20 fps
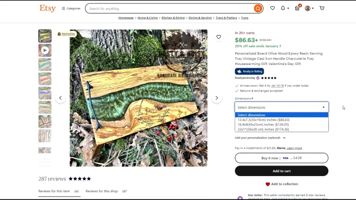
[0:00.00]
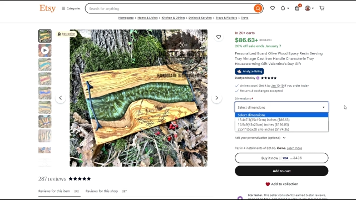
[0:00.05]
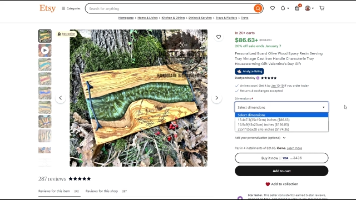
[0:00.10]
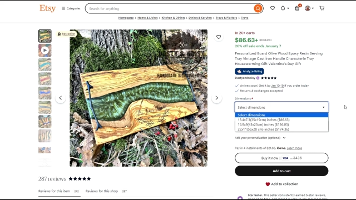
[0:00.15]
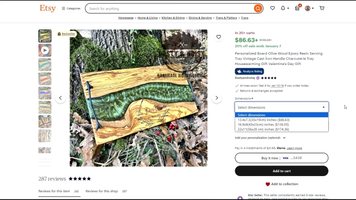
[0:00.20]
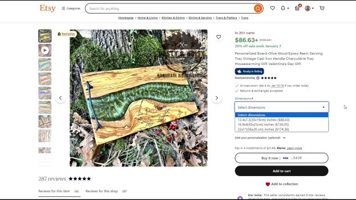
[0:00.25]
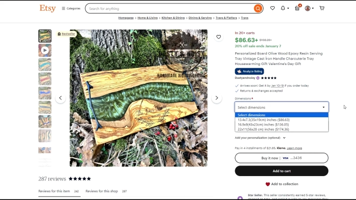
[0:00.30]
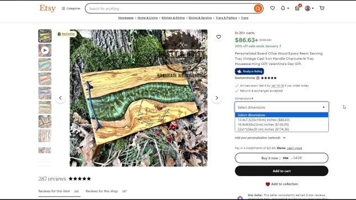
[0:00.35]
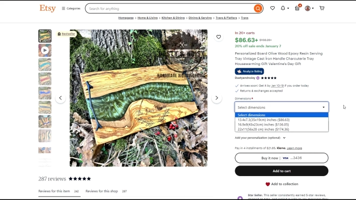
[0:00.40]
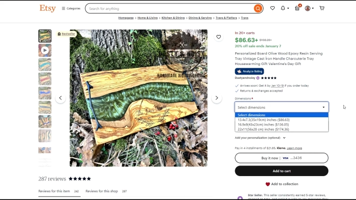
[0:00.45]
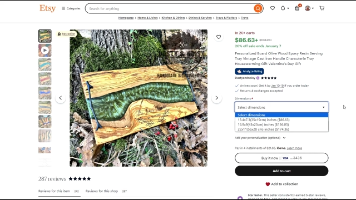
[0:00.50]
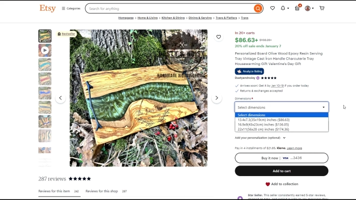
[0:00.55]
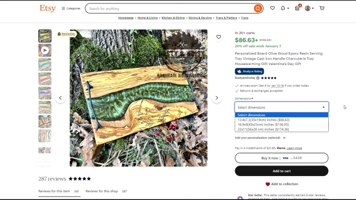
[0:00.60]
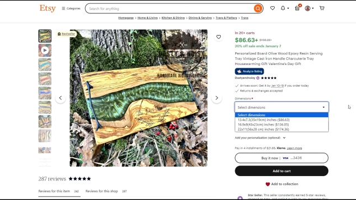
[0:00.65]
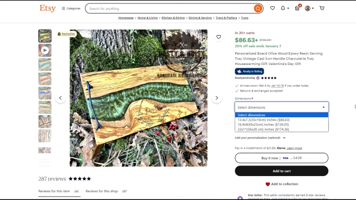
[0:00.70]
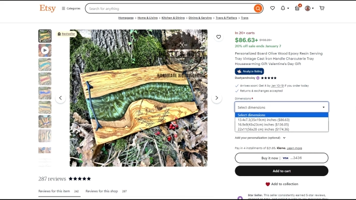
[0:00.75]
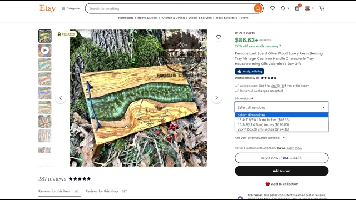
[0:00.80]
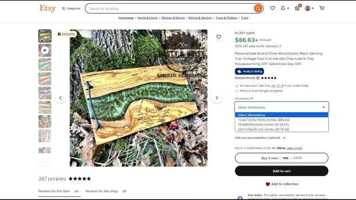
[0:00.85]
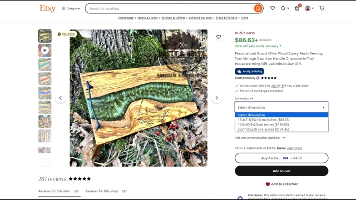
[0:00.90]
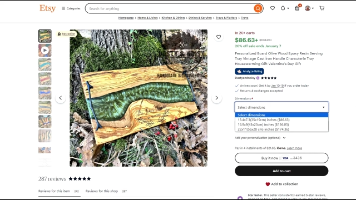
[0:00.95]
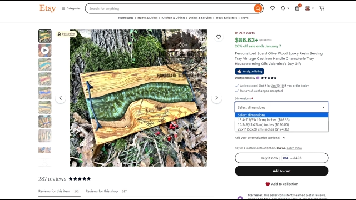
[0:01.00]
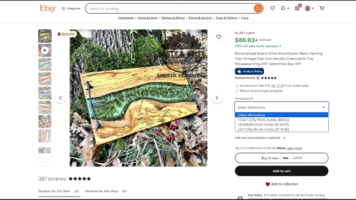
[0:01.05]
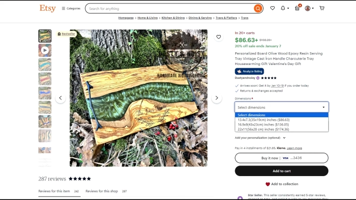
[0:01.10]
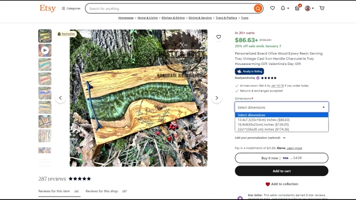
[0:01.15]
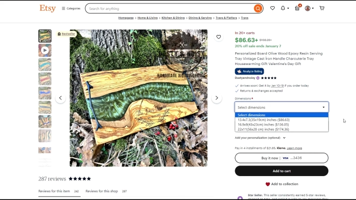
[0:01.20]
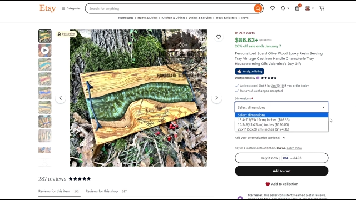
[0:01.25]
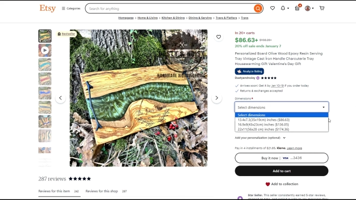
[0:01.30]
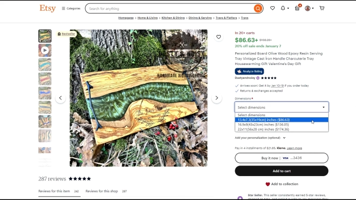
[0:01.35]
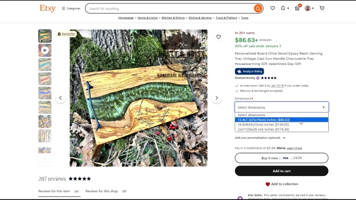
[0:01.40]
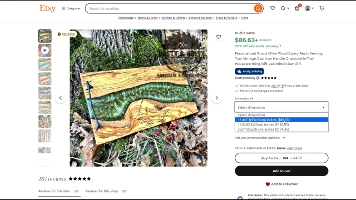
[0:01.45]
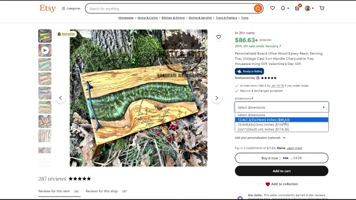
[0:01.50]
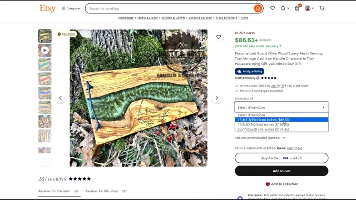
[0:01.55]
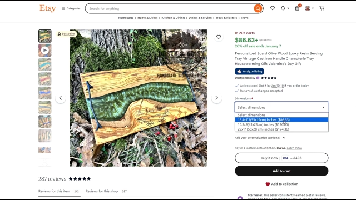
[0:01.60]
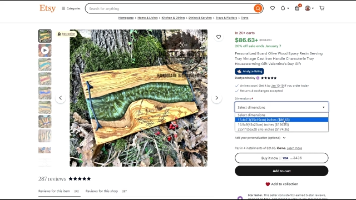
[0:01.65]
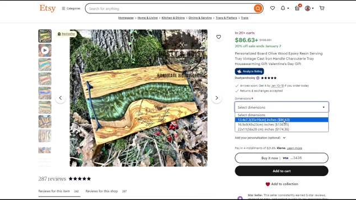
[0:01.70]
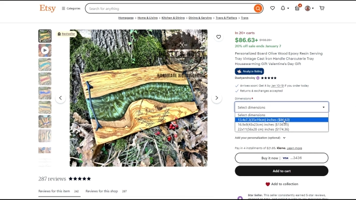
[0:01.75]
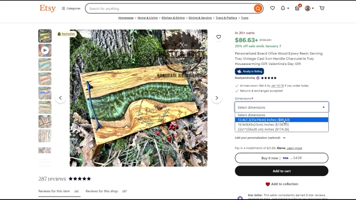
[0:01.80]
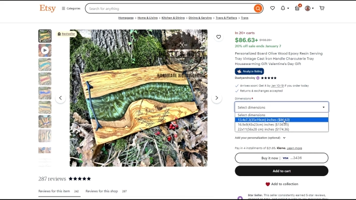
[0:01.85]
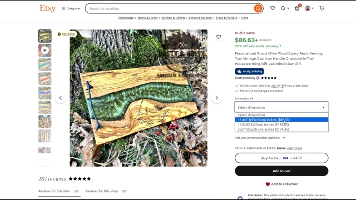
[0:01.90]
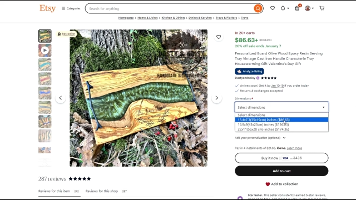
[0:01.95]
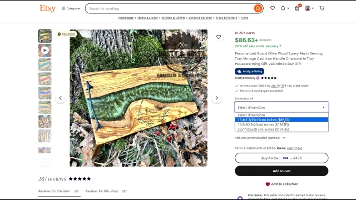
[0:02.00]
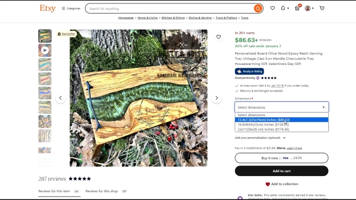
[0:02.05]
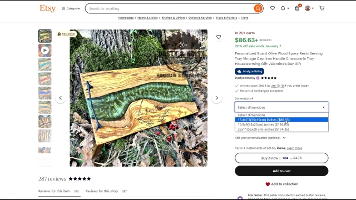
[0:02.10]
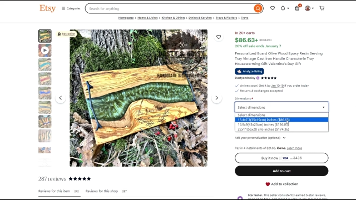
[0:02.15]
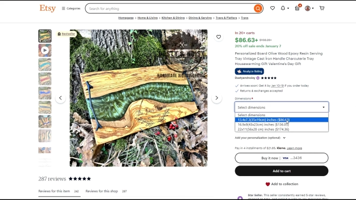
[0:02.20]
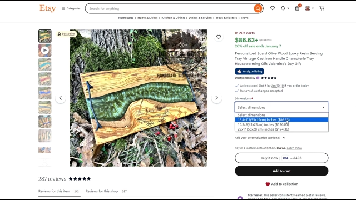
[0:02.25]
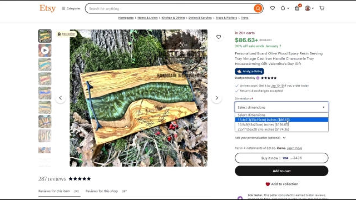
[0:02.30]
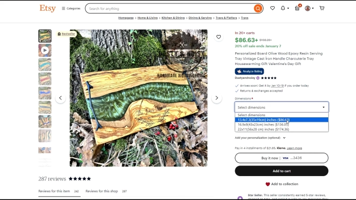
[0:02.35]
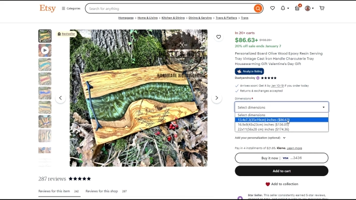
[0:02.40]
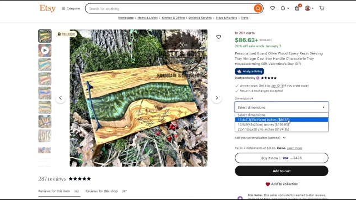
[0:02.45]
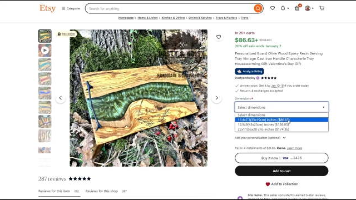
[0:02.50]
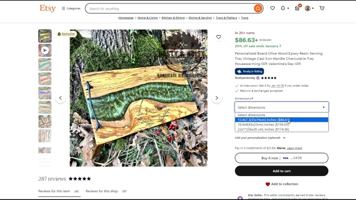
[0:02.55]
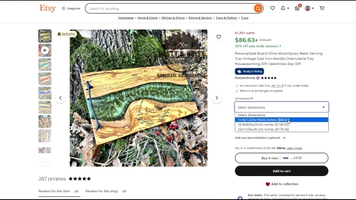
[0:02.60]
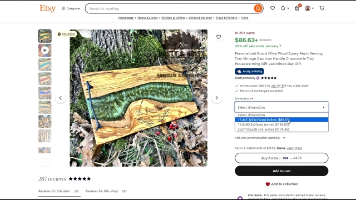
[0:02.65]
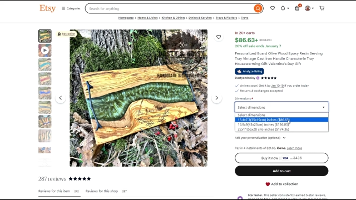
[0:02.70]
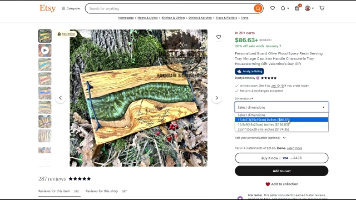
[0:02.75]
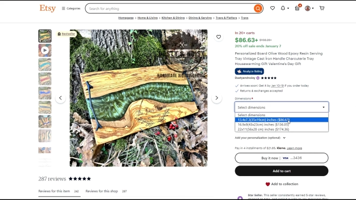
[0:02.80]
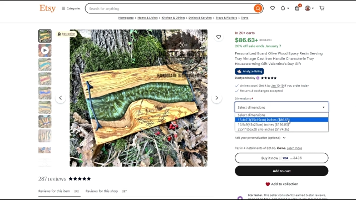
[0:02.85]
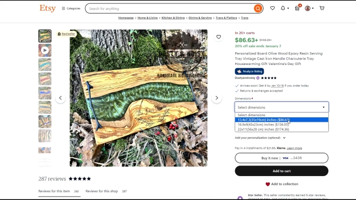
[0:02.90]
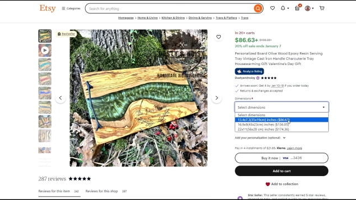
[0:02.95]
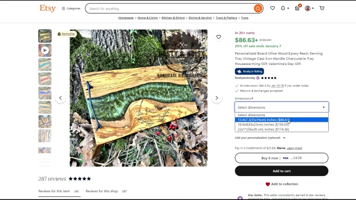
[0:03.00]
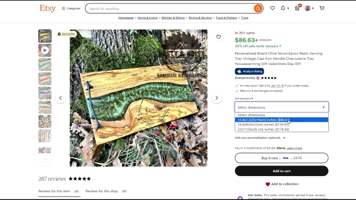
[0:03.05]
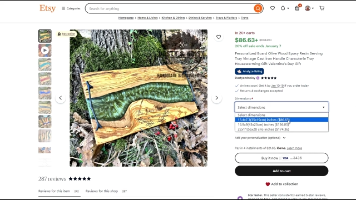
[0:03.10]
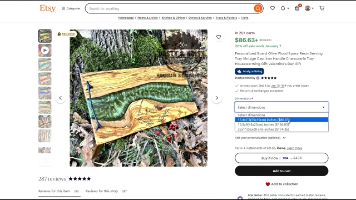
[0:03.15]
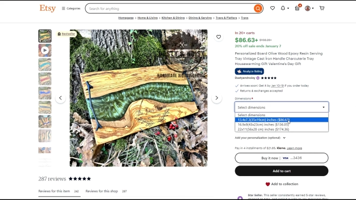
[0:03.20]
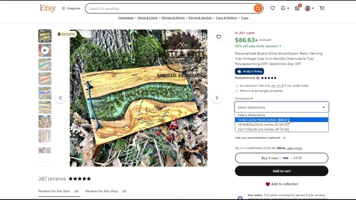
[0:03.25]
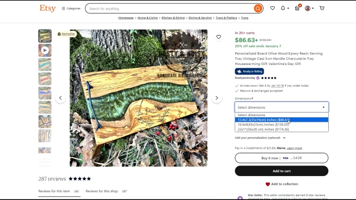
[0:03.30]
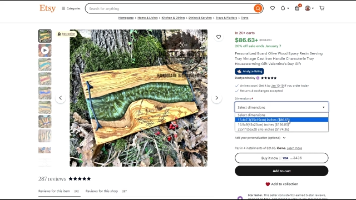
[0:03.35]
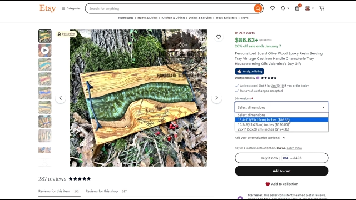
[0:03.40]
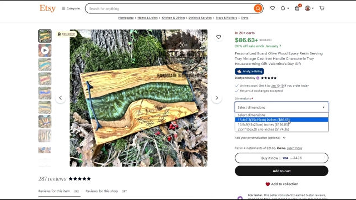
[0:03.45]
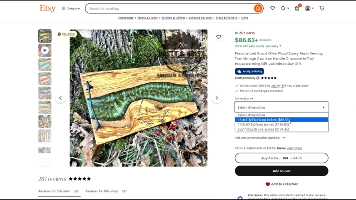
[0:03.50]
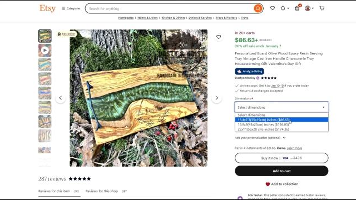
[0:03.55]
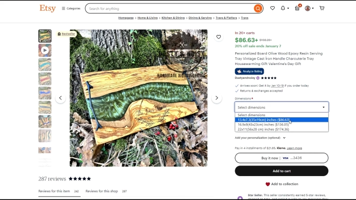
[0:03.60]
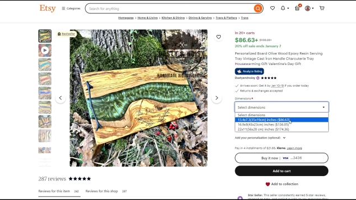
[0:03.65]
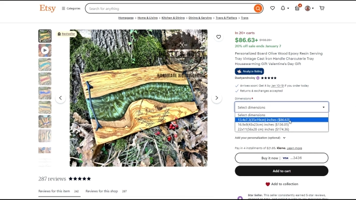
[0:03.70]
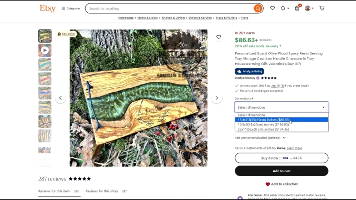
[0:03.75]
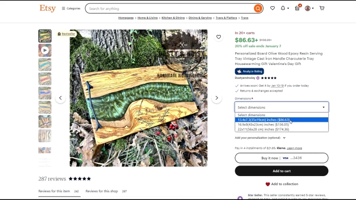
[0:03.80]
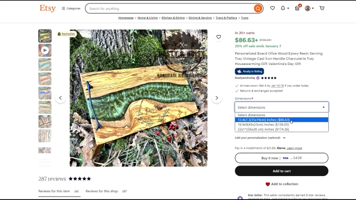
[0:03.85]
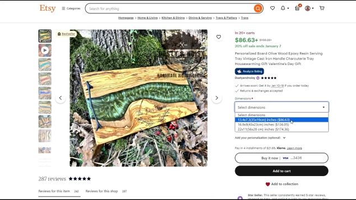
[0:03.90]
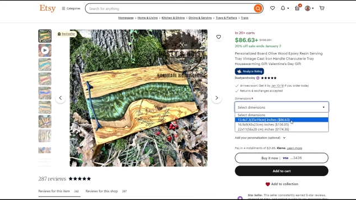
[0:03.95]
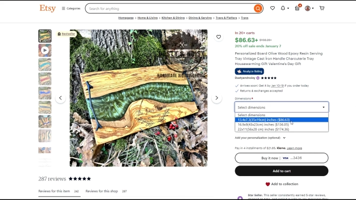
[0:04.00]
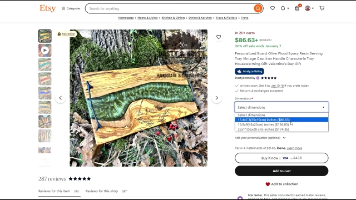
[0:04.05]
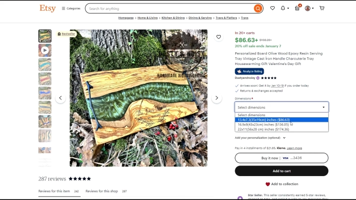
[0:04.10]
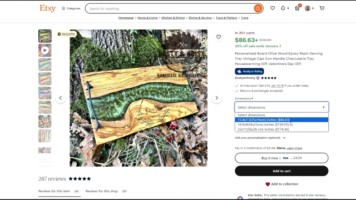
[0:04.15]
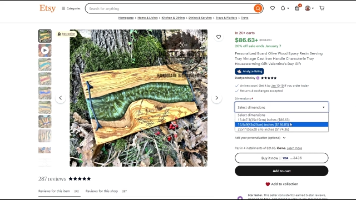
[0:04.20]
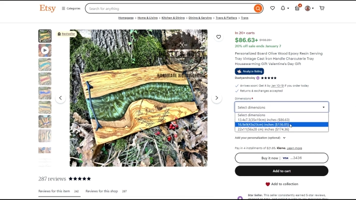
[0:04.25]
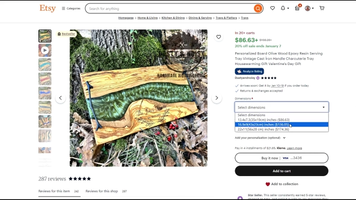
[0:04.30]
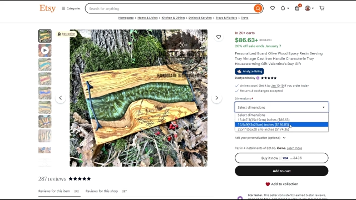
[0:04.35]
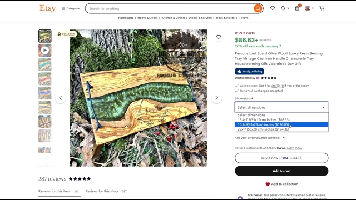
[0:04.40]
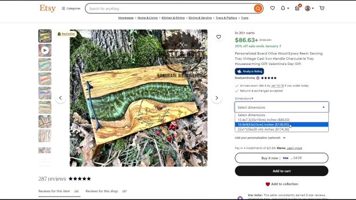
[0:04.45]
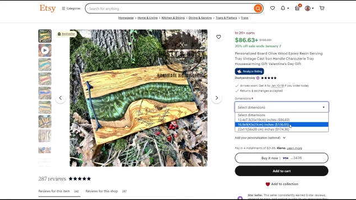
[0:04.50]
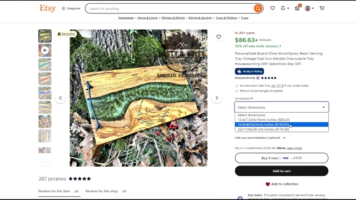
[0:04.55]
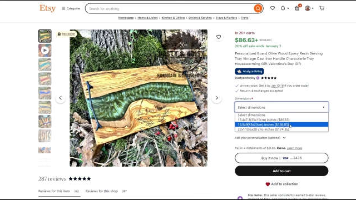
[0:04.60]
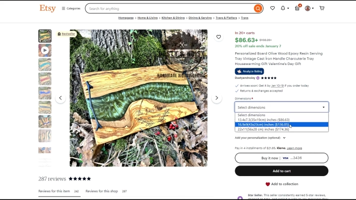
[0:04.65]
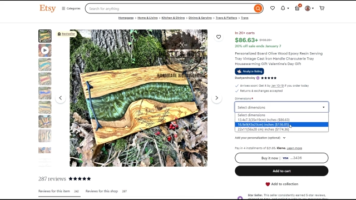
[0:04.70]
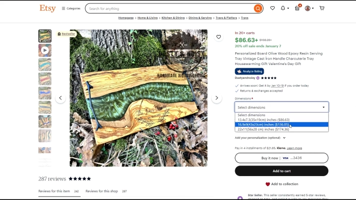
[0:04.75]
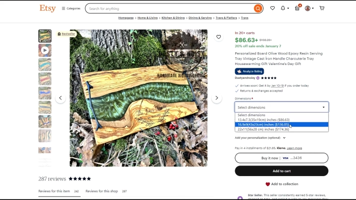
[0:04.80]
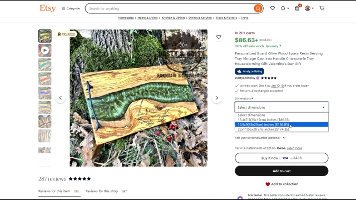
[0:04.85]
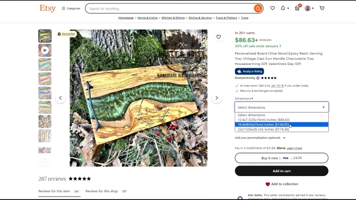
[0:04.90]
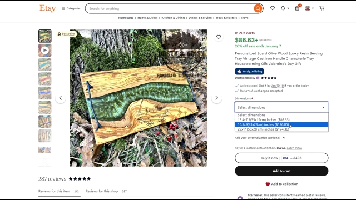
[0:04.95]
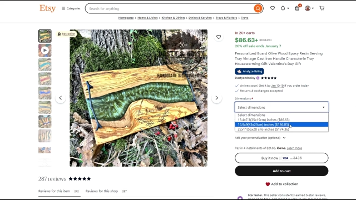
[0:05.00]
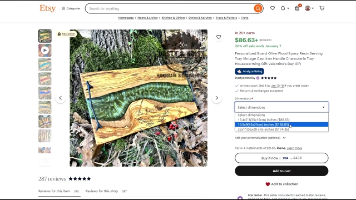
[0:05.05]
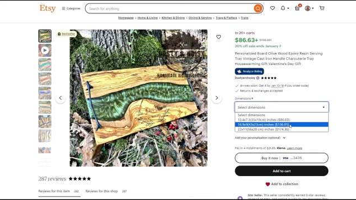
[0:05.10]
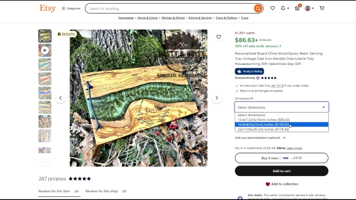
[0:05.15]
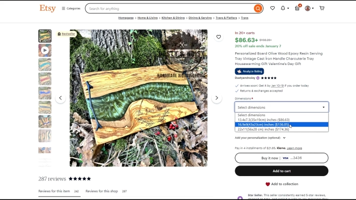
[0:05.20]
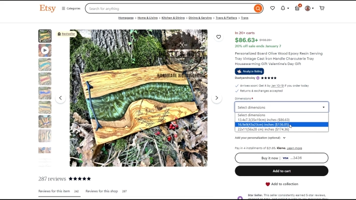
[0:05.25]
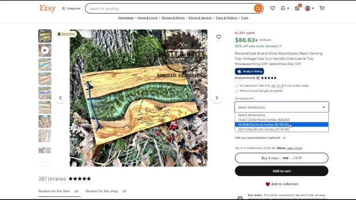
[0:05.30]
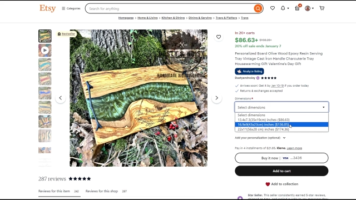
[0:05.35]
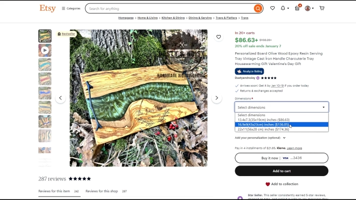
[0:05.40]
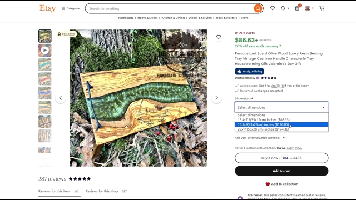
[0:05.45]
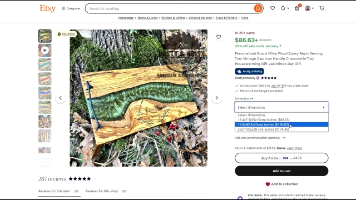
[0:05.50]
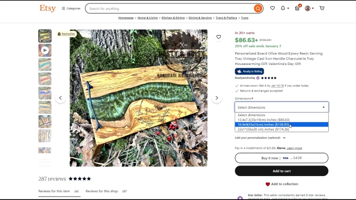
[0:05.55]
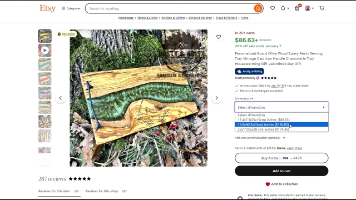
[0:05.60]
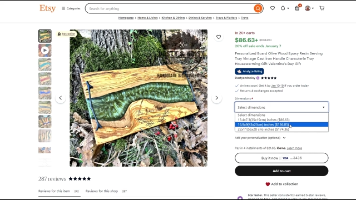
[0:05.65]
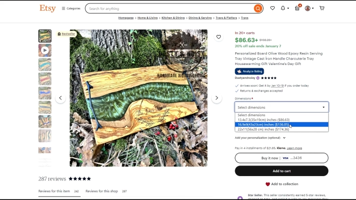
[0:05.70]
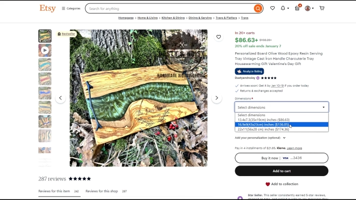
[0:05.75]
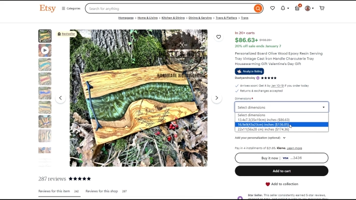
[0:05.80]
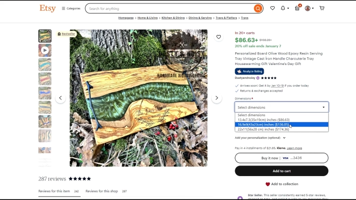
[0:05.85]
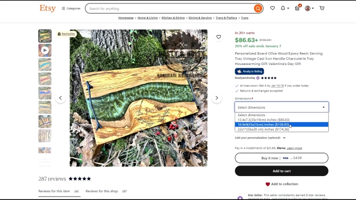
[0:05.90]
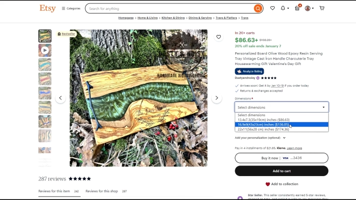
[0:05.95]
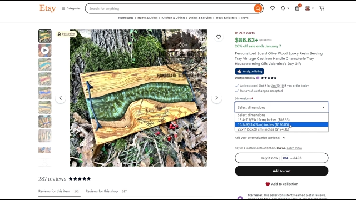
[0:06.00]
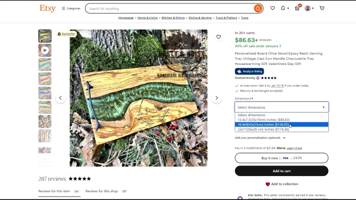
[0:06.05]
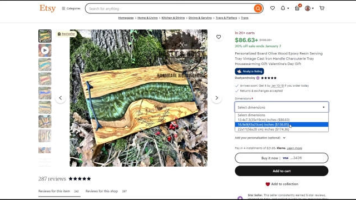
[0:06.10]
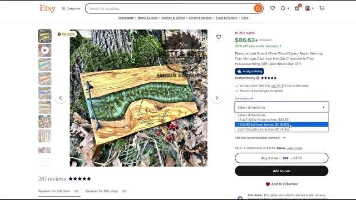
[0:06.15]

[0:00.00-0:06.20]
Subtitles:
[unreadable: no face in view]